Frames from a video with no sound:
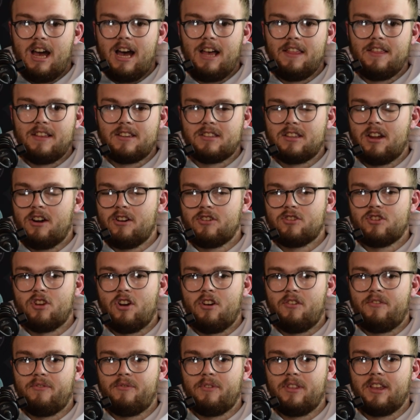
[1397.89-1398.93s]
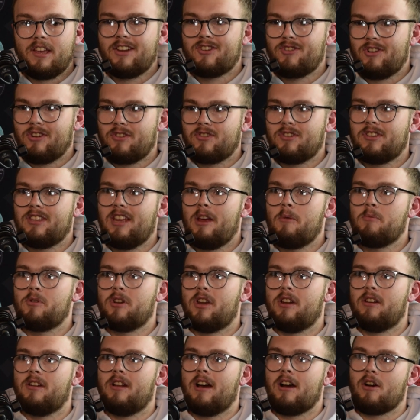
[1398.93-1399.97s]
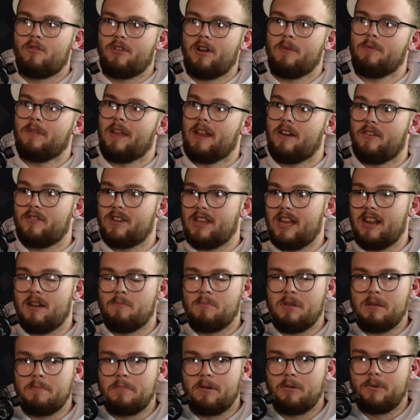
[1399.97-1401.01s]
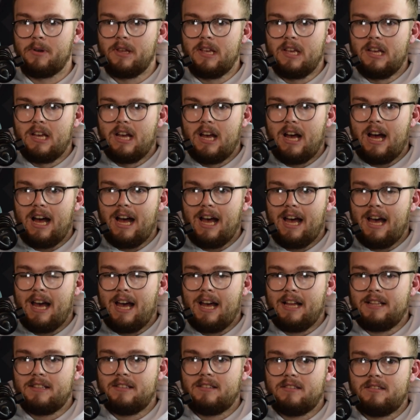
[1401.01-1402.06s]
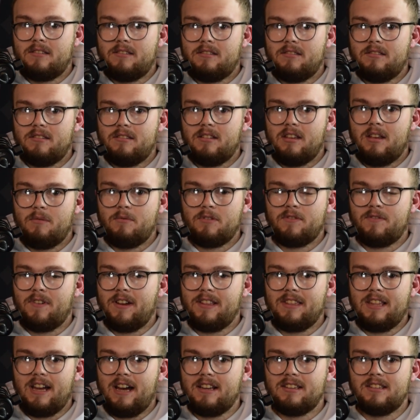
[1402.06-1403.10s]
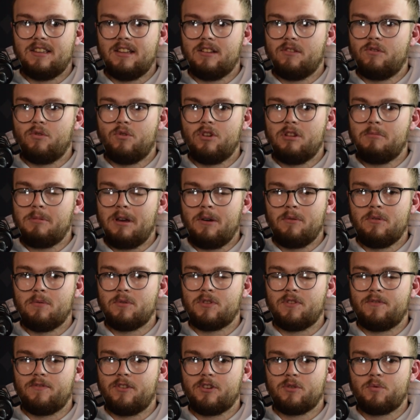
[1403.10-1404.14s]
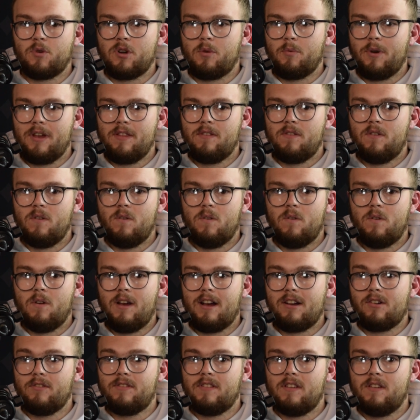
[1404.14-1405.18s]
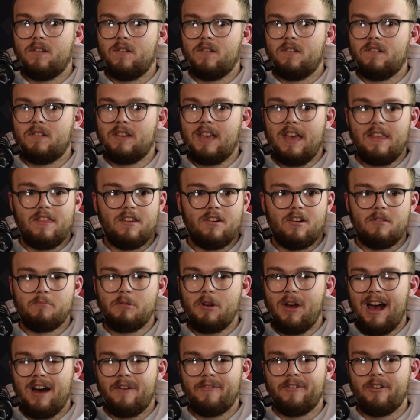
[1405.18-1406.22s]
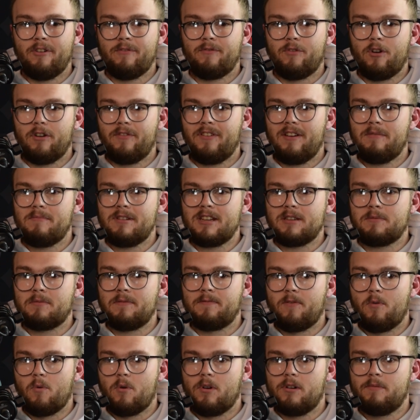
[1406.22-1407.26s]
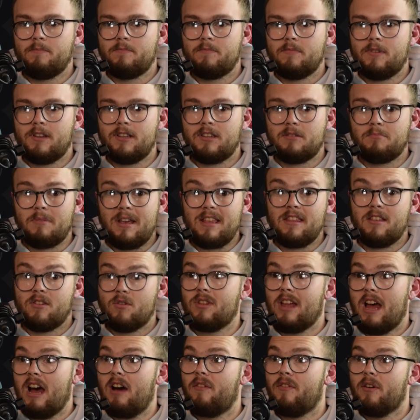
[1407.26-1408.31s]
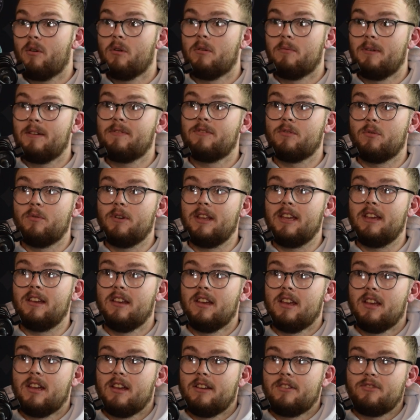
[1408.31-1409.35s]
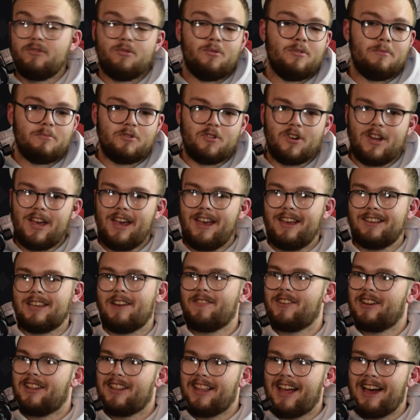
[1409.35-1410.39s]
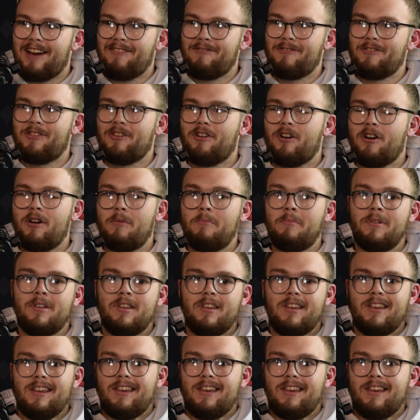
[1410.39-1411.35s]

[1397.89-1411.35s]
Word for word: And it starts off with like a drinks reception. I go around entertaining people, and it was fantastic. Tony Bellew was the first one I went to. I got to get there about half an hour, forty-five minutes before, and spend a good half hour with Tony, showing him tricks, having a laugh with him.